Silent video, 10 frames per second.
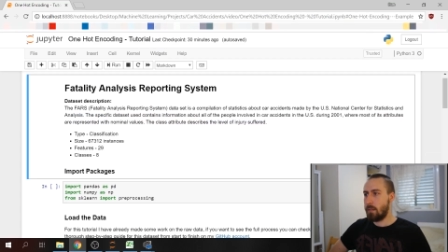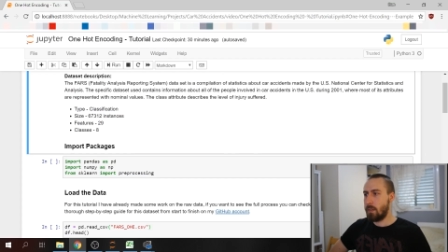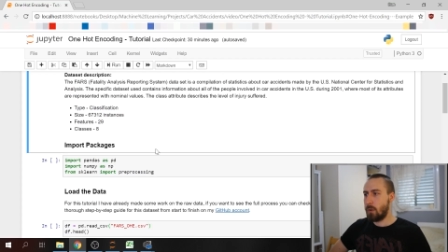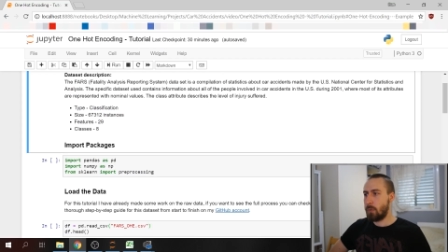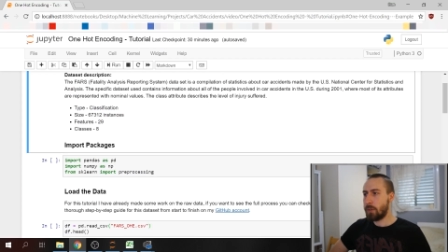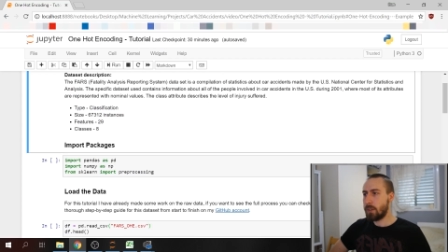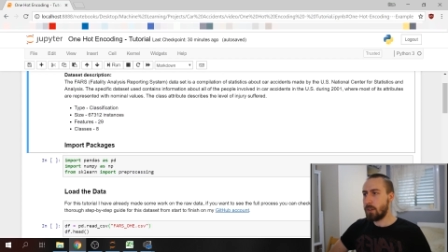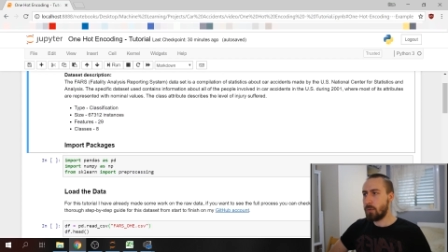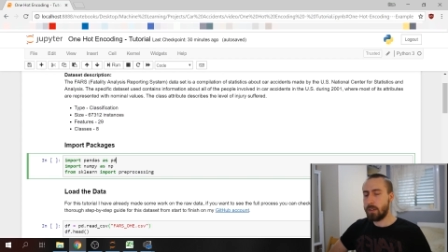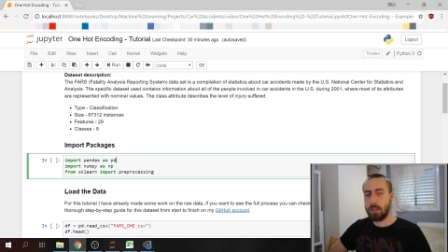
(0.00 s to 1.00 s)
We're going to
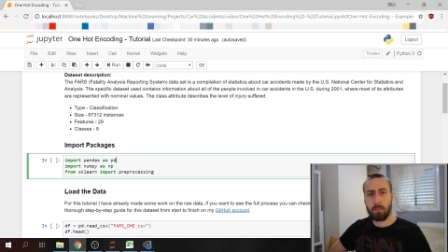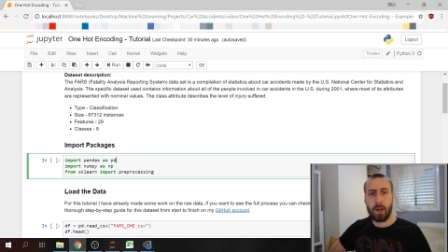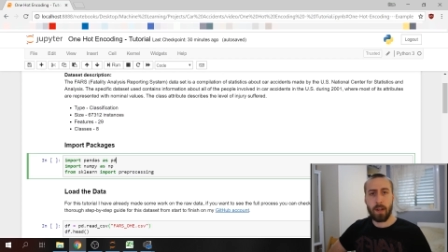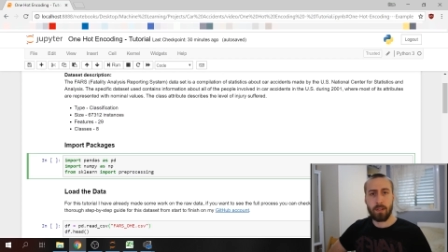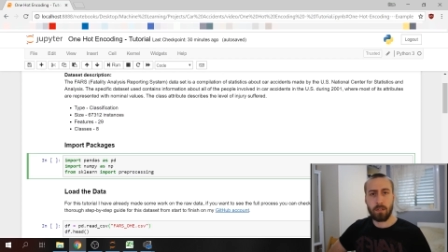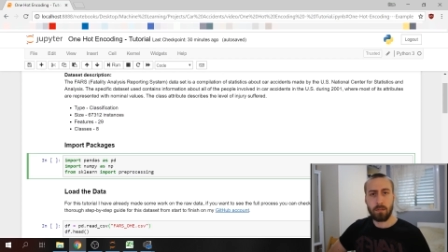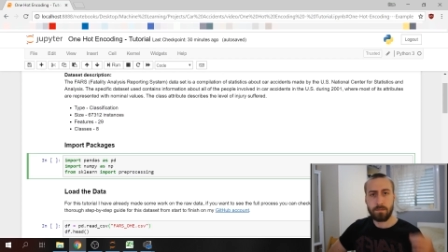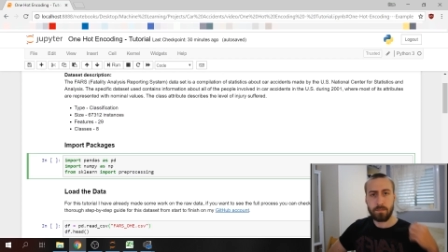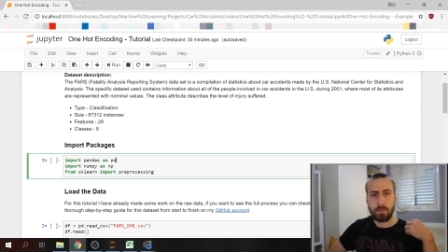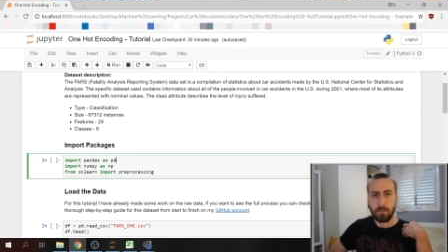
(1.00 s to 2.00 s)
do it in Python.
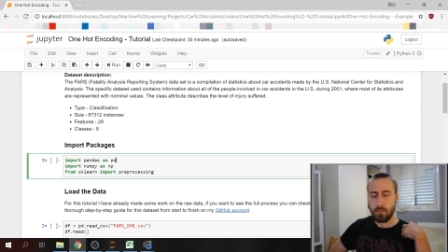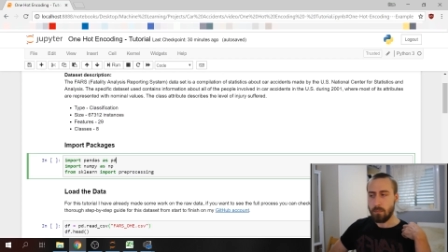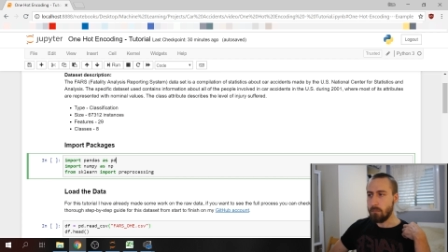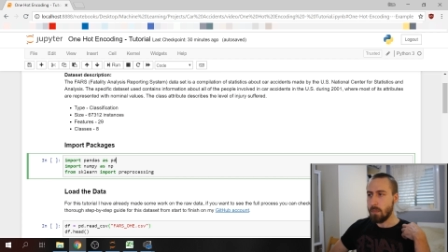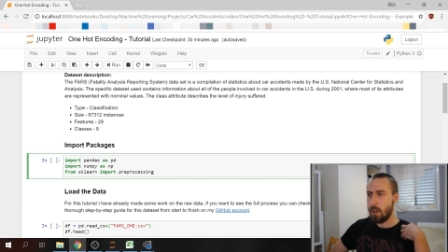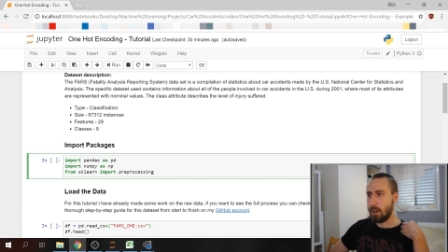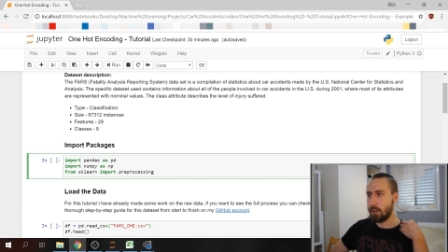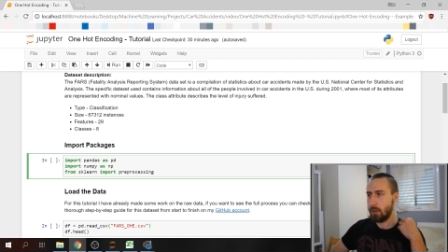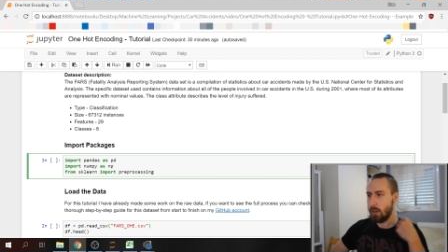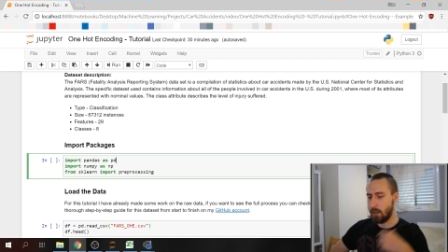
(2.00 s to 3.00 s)

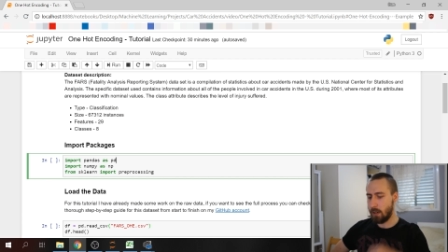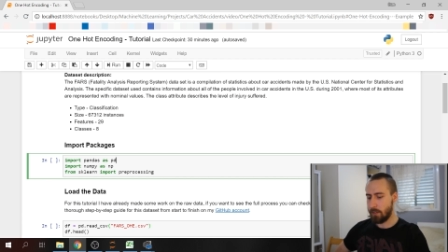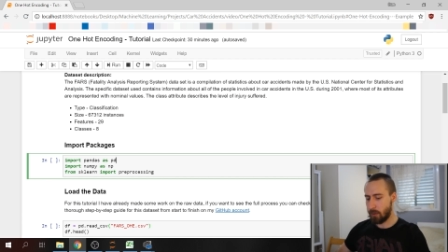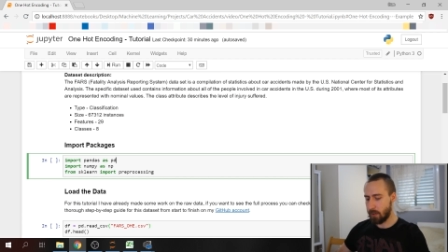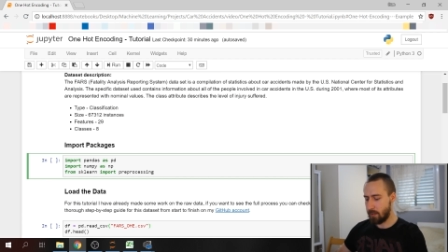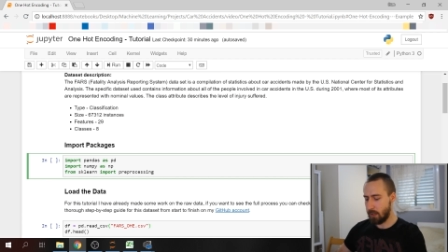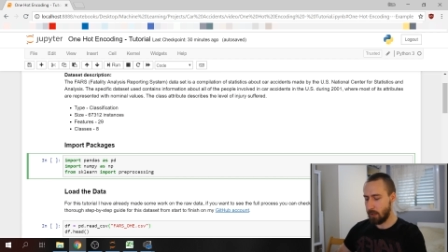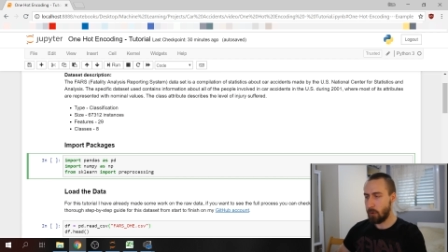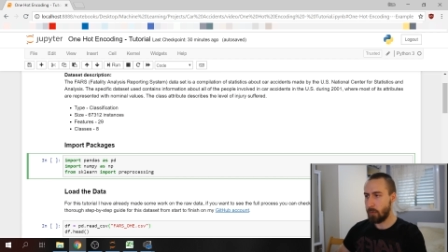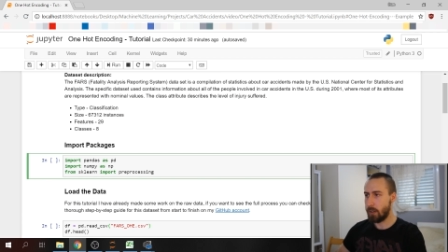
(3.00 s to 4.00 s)
And as you can see,
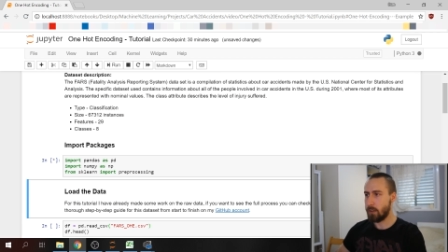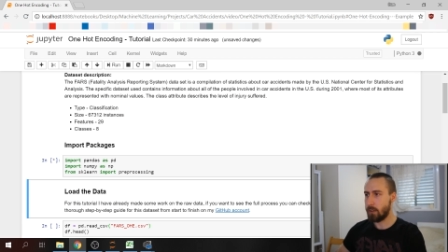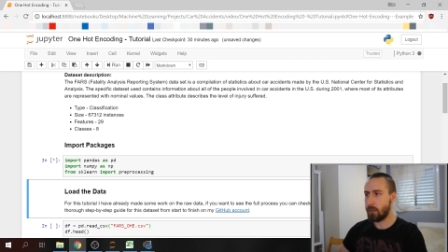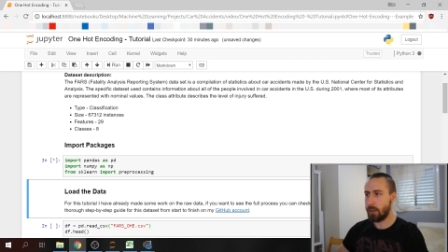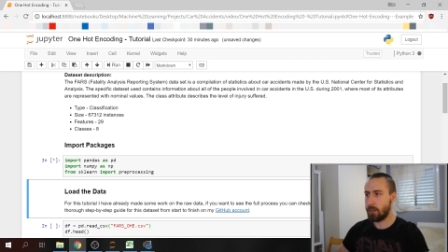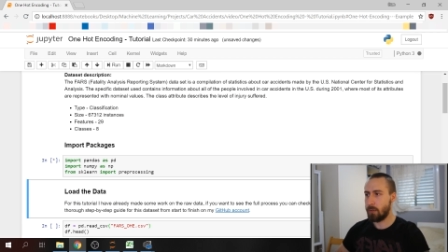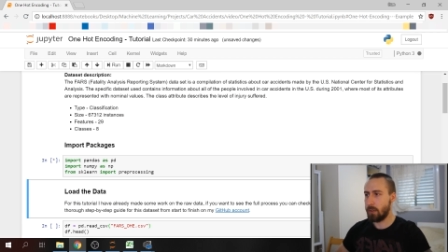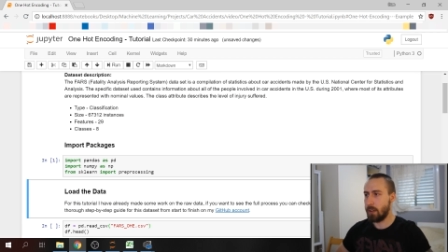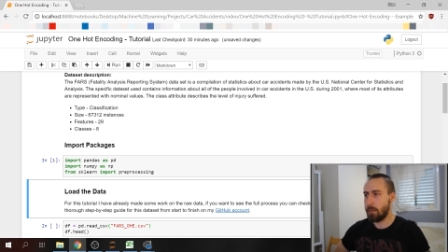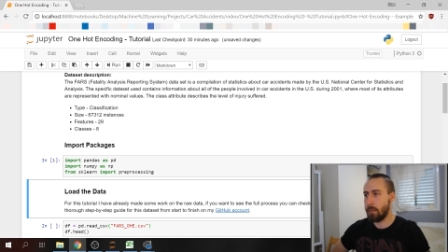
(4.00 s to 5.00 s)
we are not going to
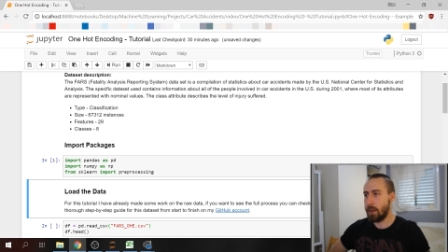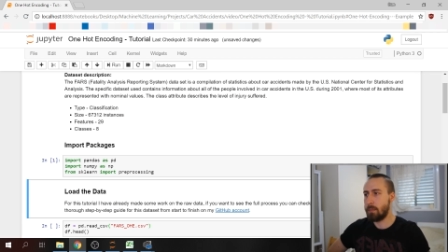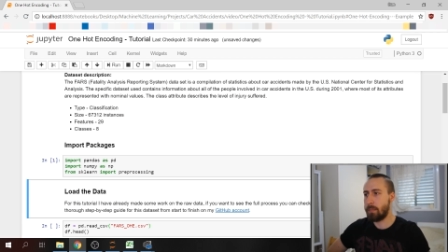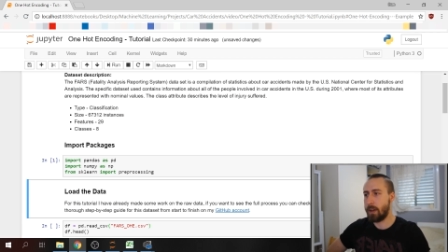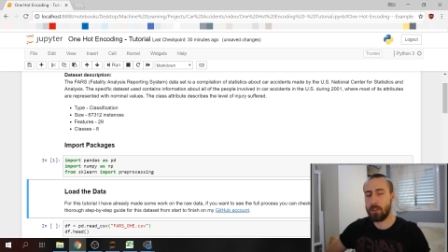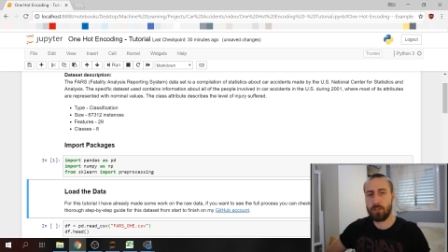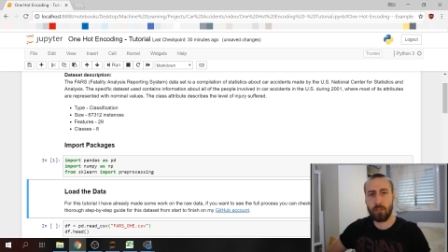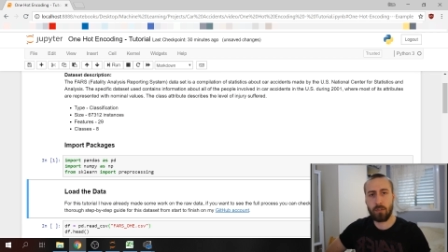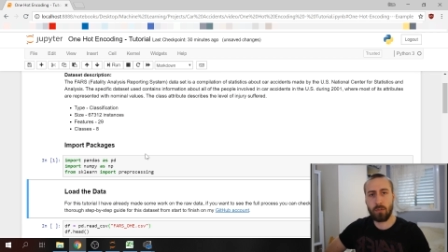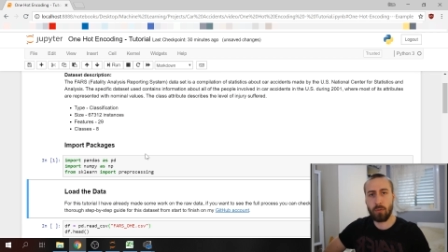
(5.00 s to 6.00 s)
need many
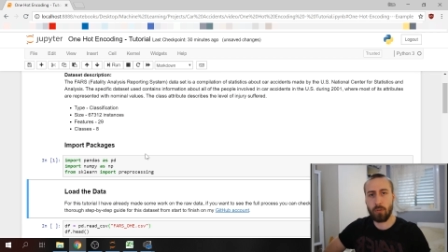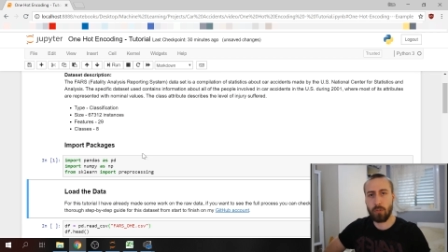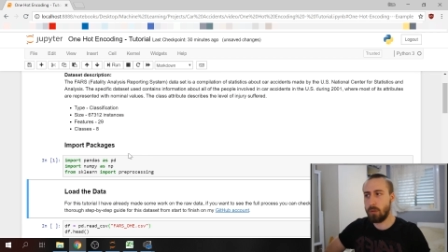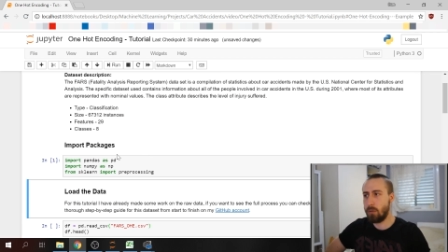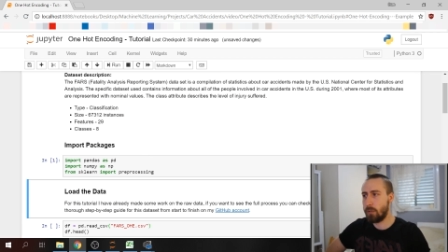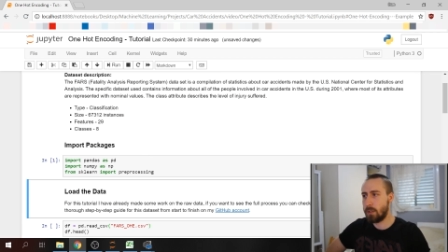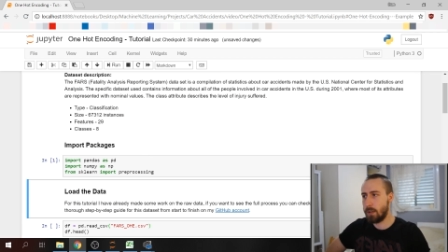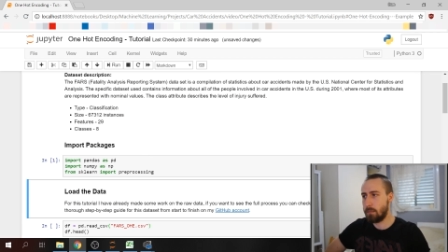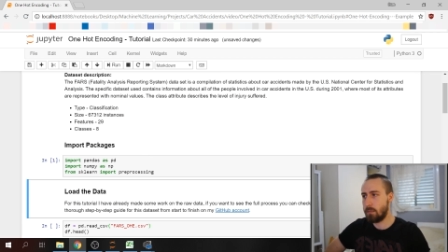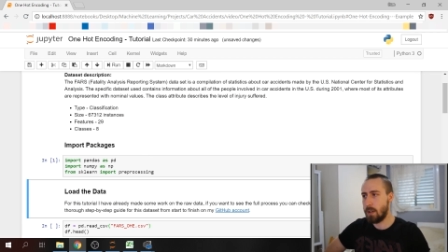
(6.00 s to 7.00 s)
packages to do so,
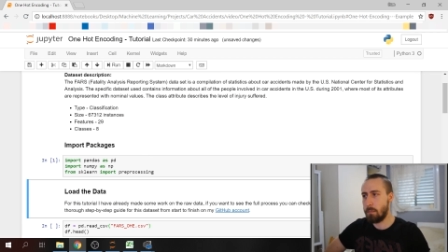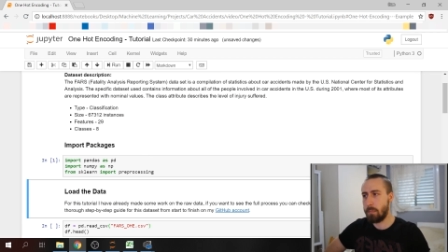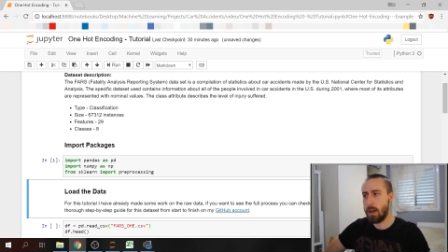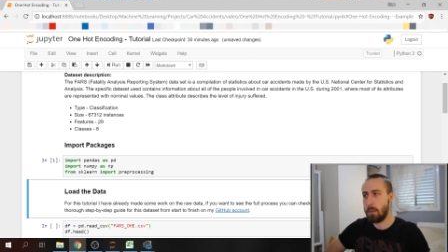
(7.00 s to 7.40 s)
only NumPy,